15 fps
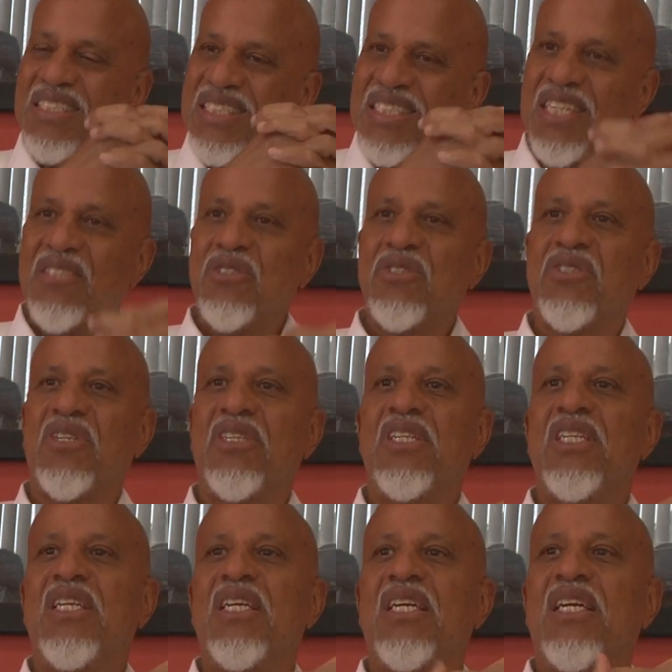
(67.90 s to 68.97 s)

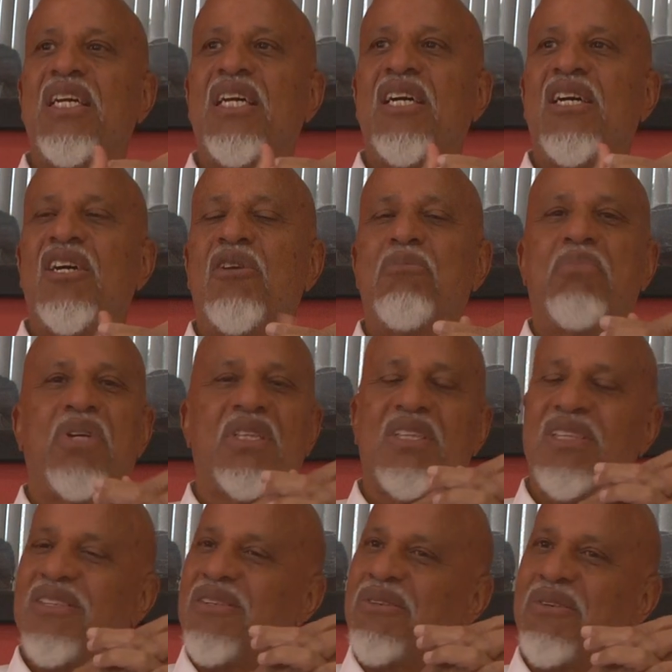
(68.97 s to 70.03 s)
dissension, but
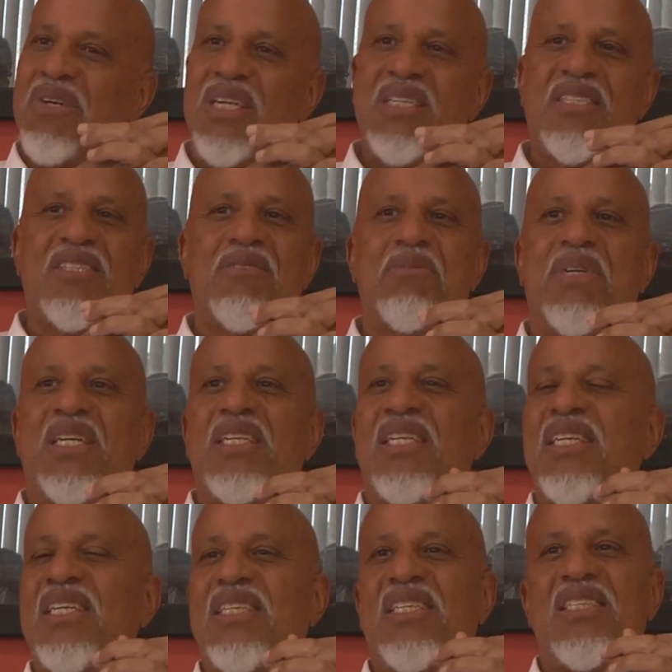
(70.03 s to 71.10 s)
Christ, man,
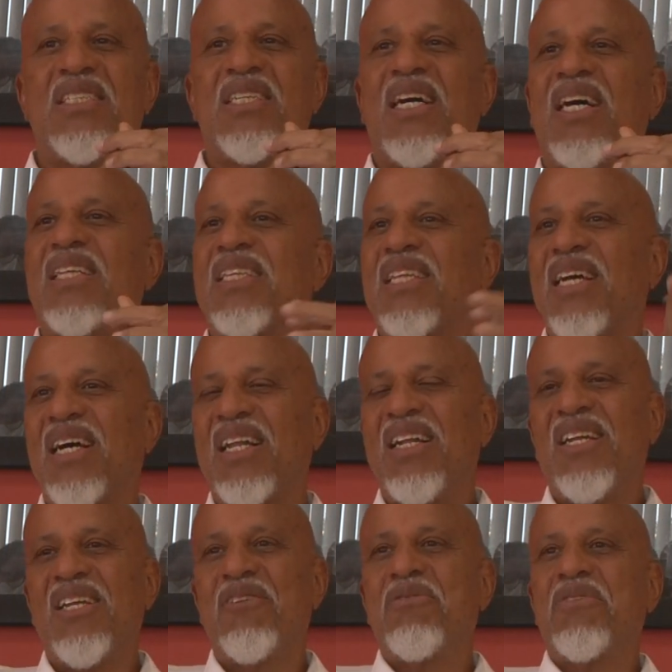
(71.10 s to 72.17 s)
it is at a
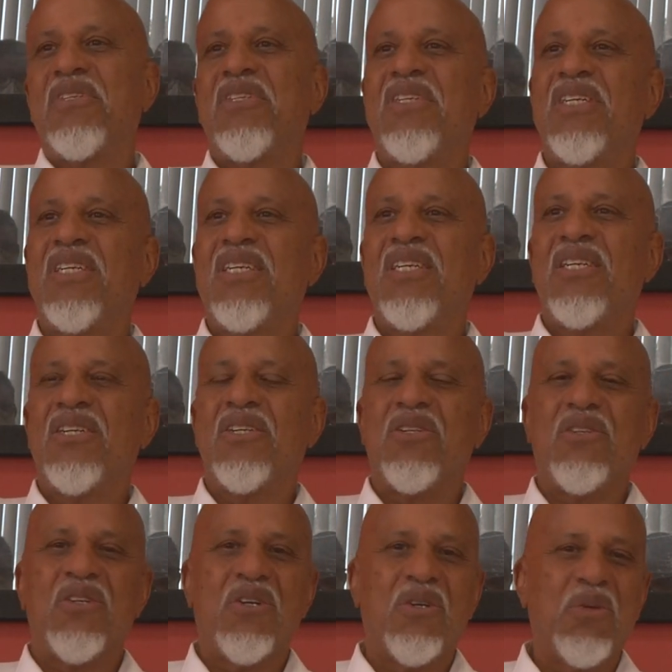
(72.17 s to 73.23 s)
level
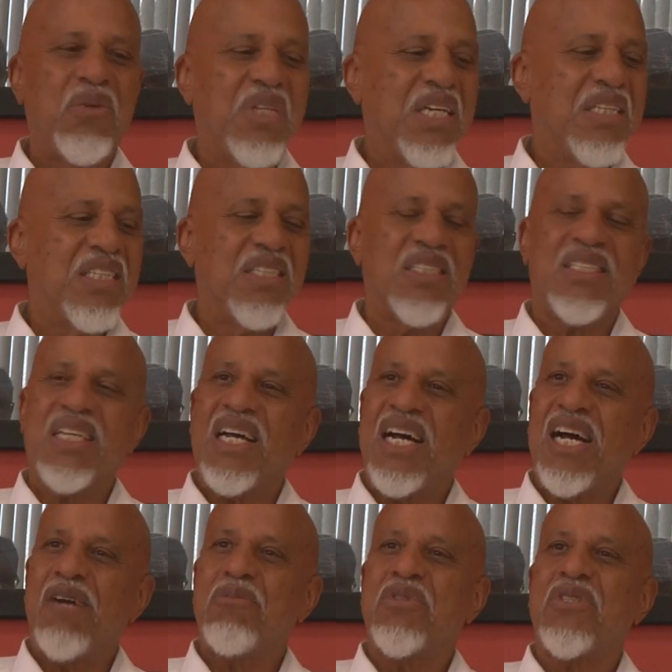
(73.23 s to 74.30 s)
now that is
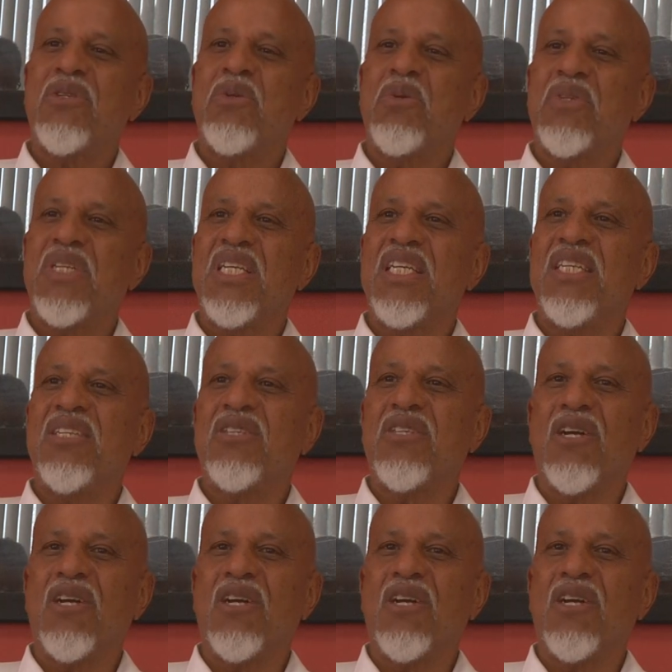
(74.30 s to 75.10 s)
absolutely